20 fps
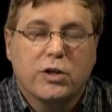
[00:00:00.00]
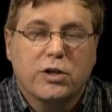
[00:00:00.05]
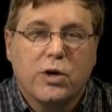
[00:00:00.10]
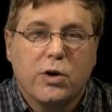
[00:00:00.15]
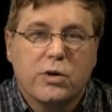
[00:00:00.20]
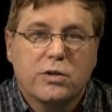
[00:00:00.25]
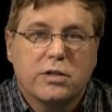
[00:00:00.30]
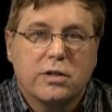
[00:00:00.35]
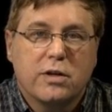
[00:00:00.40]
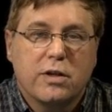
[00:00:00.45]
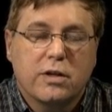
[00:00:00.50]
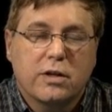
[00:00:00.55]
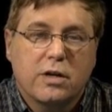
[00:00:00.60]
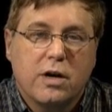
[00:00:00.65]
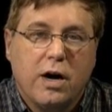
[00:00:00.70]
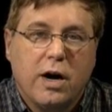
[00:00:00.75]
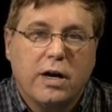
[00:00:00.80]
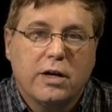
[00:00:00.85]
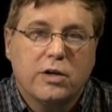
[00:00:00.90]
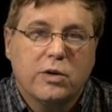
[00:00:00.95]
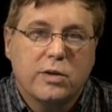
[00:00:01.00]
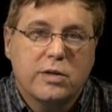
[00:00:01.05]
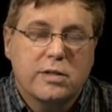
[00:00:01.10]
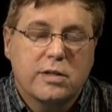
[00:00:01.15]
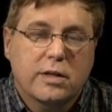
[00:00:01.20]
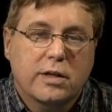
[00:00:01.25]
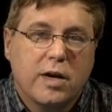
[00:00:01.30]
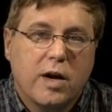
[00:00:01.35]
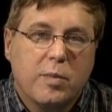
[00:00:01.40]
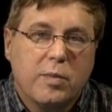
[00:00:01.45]
it goes into the conduits
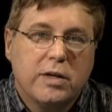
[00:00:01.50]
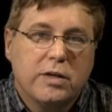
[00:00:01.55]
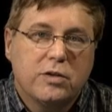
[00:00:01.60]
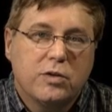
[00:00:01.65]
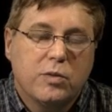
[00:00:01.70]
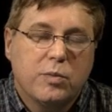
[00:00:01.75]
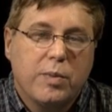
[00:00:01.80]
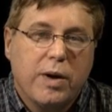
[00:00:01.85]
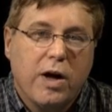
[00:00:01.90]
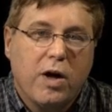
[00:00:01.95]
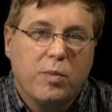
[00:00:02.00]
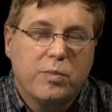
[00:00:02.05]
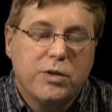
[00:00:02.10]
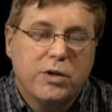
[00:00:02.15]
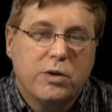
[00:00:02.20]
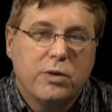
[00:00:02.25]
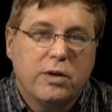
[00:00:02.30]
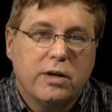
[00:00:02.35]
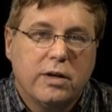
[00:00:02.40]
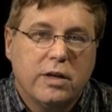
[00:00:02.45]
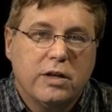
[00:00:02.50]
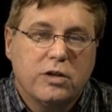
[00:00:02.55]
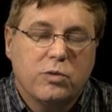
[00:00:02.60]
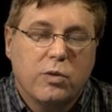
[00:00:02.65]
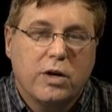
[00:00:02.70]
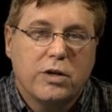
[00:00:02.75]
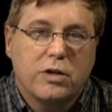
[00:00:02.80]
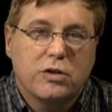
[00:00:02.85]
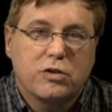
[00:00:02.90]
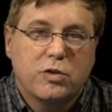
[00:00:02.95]
that come into Powell Butte and into
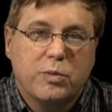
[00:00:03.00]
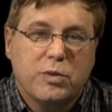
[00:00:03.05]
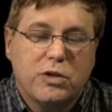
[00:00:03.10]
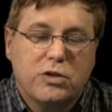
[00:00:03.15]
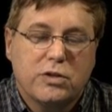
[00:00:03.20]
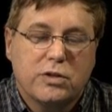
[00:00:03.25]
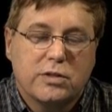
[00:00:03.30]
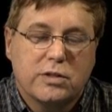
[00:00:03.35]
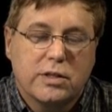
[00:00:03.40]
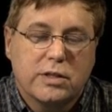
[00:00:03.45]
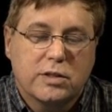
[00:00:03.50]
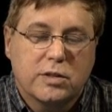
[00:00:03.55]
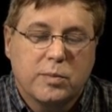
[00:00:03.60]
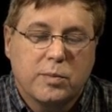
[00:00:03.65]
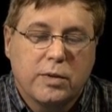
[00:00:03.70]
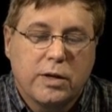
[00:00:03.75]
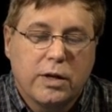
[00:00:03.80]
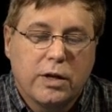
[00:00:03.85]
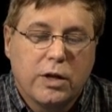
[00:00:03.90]
our distribution system.